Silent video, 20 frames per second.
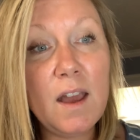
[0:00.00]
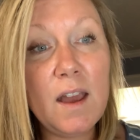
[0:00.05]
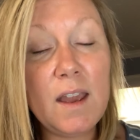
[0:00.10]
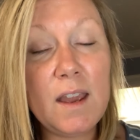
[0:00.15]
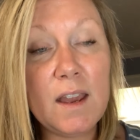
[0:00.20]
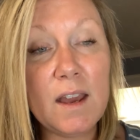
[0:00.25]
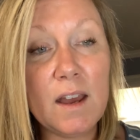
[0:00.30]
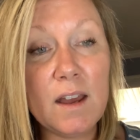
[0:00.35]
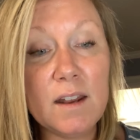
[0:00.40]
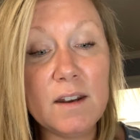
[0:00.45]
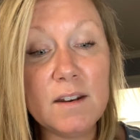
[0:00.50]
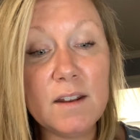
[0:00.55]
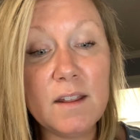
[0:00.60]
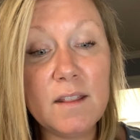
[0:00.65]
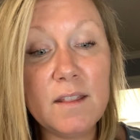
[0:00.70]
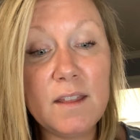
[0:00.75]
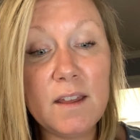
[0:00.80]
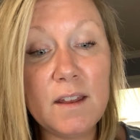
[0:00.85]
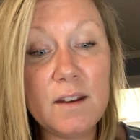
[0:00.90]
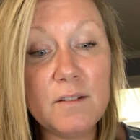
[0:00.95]
And
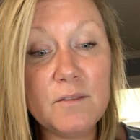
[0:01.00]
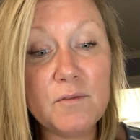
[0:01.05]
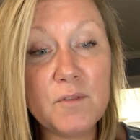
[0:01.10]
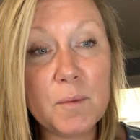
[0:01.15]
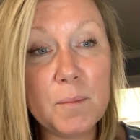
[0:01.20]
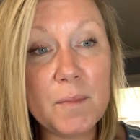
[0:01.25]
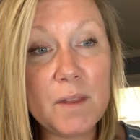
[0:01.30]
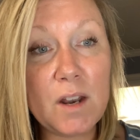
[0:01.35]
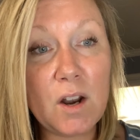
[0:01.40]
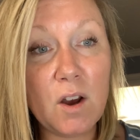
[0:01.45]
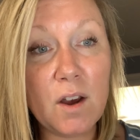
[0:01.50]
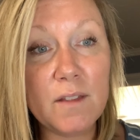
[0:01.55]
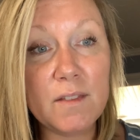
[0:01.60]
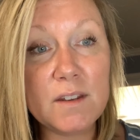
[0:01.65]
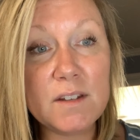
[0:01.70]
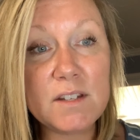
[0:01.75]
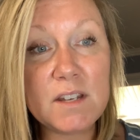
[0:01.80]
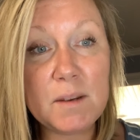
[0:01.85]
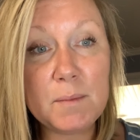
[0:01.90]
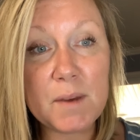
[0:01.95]
then from then on,
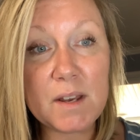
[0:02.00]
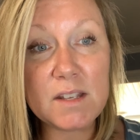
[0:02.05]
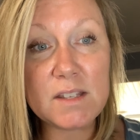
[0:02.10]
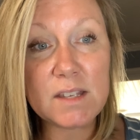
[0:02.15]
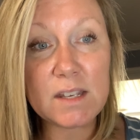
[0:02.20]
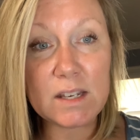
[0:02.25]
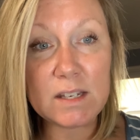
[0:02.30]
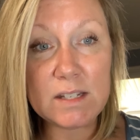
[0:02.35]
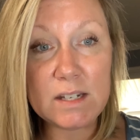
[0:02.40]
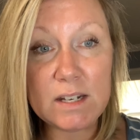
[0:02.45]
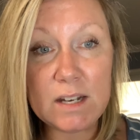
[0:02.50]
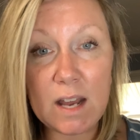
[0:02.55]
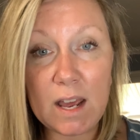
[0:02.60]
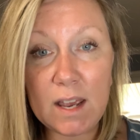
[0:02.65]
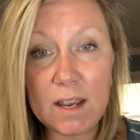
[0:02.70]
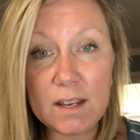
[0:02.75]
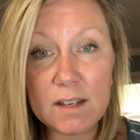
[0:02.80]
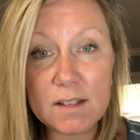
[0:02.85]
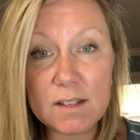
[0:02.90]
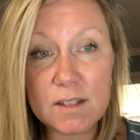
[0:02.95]
the team has 60
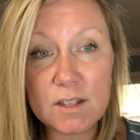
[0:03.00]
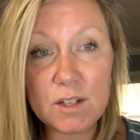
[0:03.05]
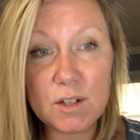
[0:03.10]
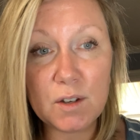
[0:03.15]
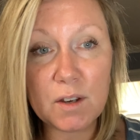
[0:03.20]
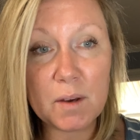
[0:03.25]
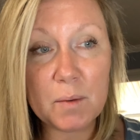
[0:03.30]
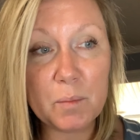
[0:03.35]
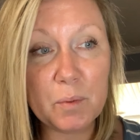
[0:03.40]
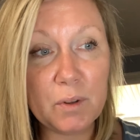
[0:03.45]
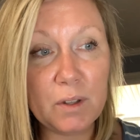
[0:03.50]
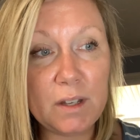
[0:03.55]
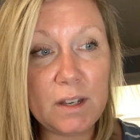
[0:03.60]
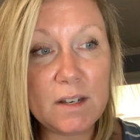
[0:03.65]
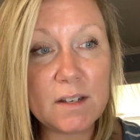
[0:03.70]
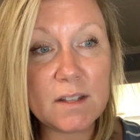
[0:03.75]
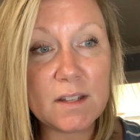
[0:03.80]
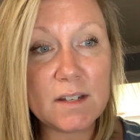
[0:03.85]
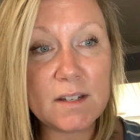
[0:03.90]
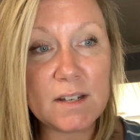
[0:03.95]
days to
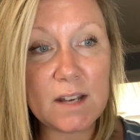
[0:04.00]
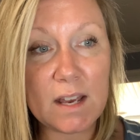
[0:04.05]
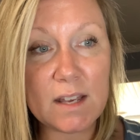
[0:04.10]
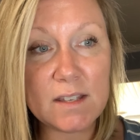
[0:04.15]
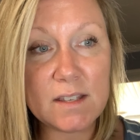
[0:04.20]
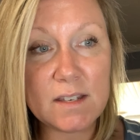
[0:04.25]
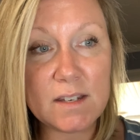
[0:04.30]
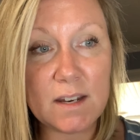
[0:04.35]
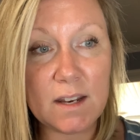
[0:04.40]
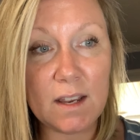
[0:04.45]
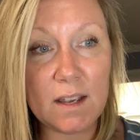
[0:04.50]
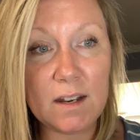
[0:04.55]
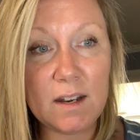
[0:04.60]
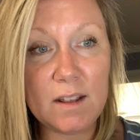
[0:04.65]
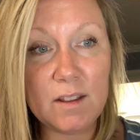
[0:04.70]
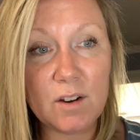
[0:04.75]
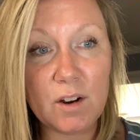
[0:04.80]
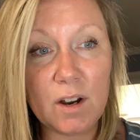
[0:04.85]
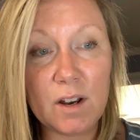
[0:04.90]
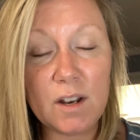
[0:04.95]
complete the testing and
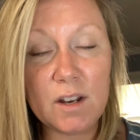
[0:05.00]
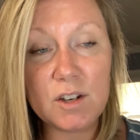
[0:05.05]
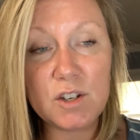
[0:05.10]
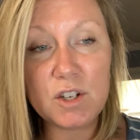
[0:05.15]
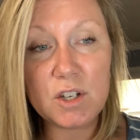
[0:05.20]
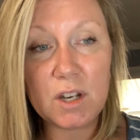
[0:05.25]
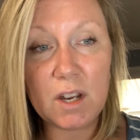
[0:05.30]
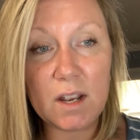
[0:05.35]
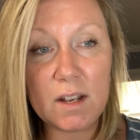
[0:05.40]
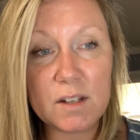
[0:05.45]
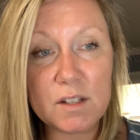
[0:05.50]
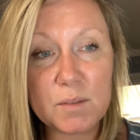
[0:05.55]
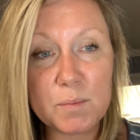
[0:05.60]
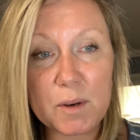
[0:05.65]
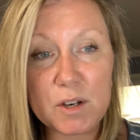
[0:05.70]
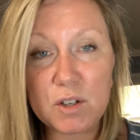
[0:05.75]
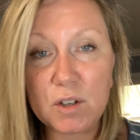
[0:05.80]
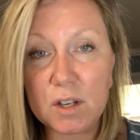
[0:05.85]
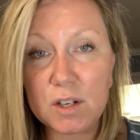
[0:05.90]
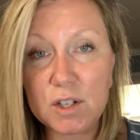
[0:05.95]
either initiate
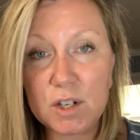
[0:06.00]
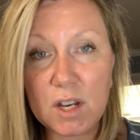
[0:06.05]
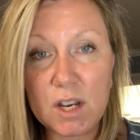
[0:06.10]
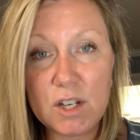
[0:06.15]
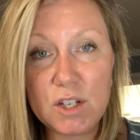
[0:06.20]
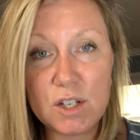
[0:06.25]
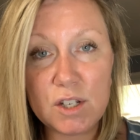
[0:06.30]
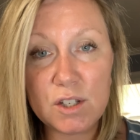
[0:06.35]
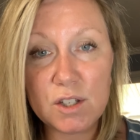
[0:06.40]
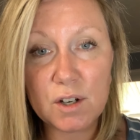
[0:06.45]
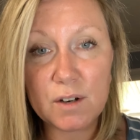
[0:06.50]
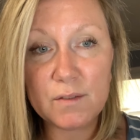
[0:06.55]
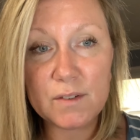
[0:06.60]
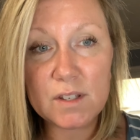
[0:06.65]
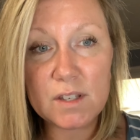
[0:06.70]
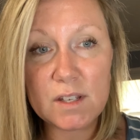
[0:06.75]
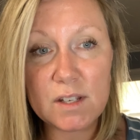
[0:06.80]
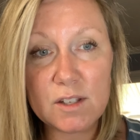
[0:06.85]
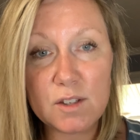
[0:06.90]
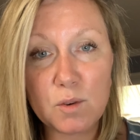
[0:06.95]
special education
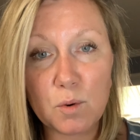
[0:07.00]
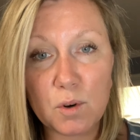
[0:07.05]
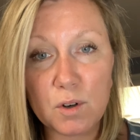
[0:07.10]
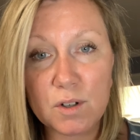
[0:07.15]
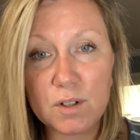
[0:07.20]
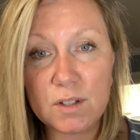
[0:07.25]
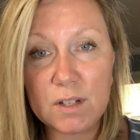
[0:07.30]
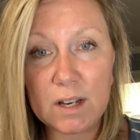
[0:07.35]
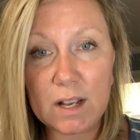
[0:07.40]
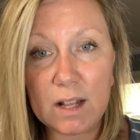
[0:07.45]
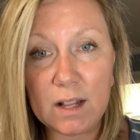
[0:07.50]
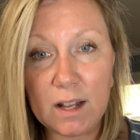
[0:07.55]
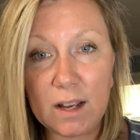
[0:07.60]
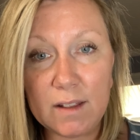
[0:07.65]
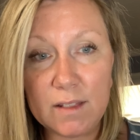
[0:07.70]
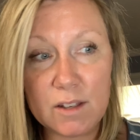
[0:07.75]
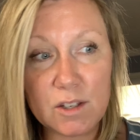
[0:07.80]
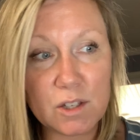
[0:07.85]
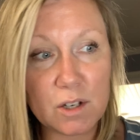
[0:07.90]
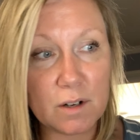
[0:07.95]
services or
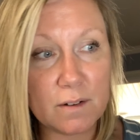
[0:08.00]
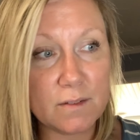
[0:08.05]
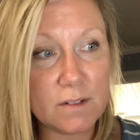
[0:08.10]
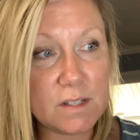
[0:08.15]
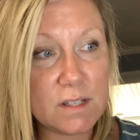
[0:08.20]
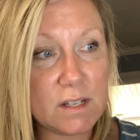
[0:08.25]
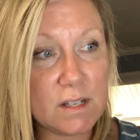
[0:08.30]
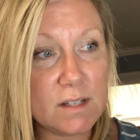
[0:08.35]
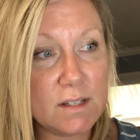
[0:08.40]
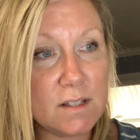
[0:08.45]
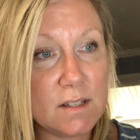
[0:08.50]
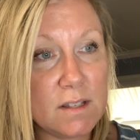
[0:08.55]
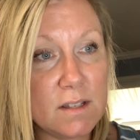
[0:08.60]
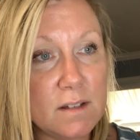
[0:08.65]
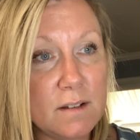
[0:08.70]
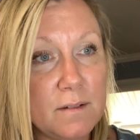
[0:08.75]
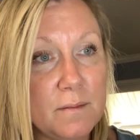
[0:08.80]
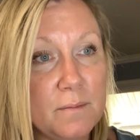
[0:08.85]
decline the services.